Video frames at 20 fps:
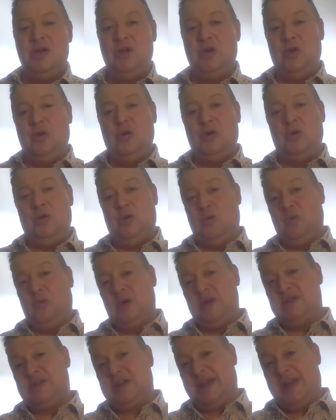who
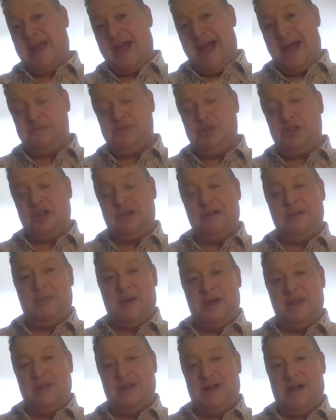was captured
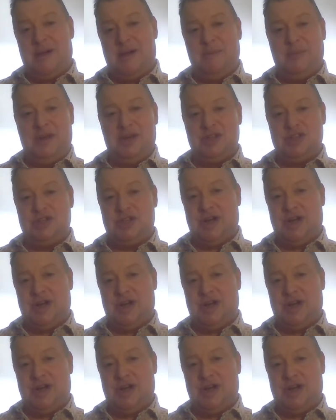by the communist